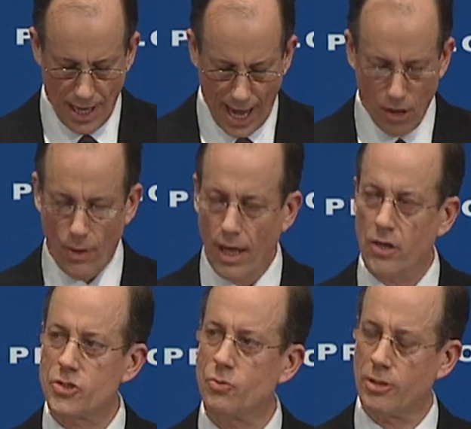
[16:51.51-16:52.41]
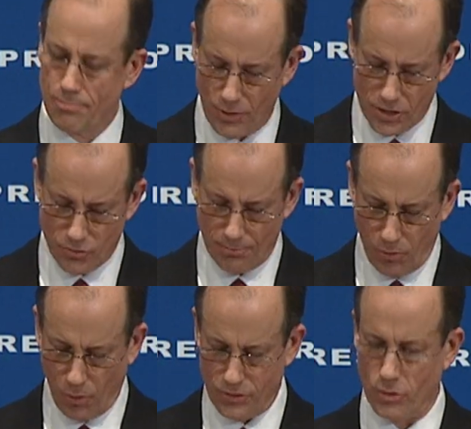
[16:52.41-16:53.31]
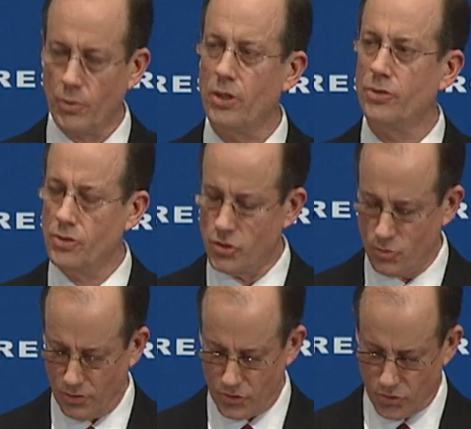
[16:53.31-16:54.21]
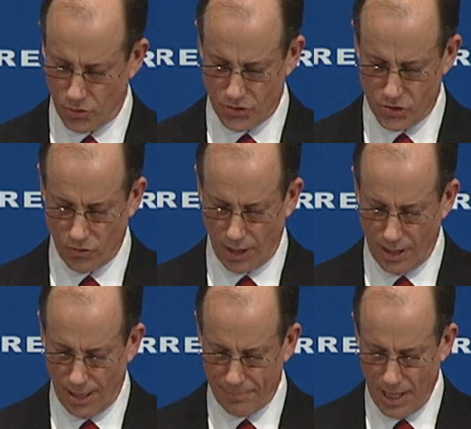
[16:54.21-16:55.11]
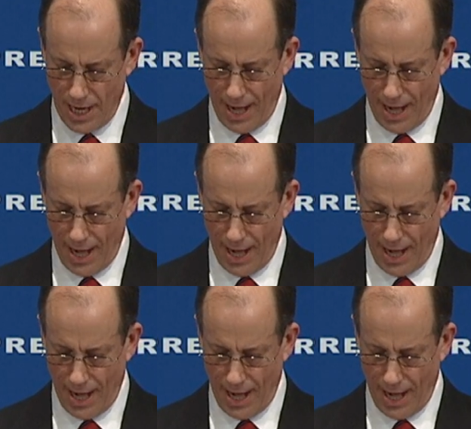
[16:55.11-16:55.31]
How else will the press report the real news when their sources dry up